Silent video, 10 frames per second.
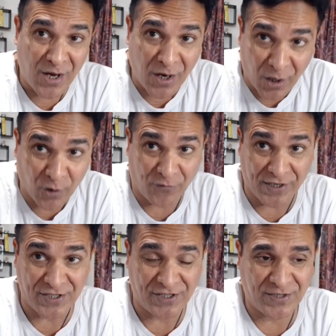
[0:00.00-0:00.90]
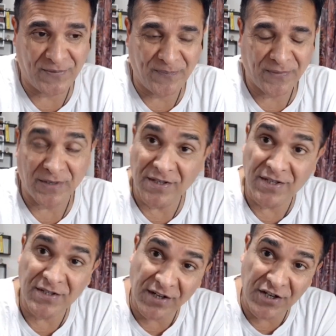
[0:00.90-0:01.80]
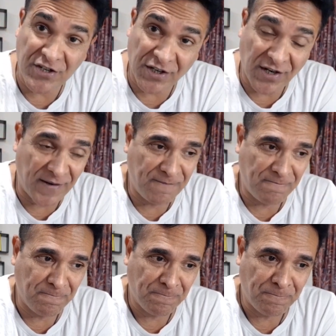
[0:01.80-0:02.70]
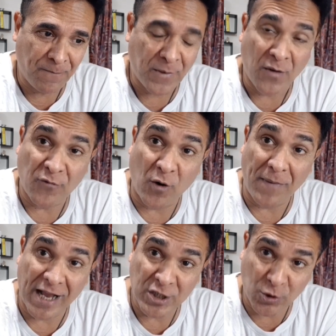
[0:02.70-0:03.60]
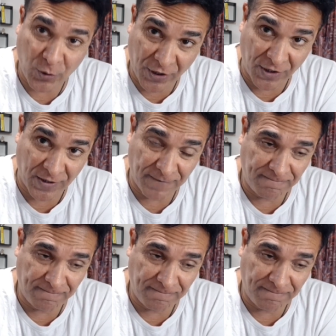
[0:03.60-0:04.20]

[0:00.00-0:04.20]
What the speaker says: Hello friends, this is Ricky Chadda from Astro Healer.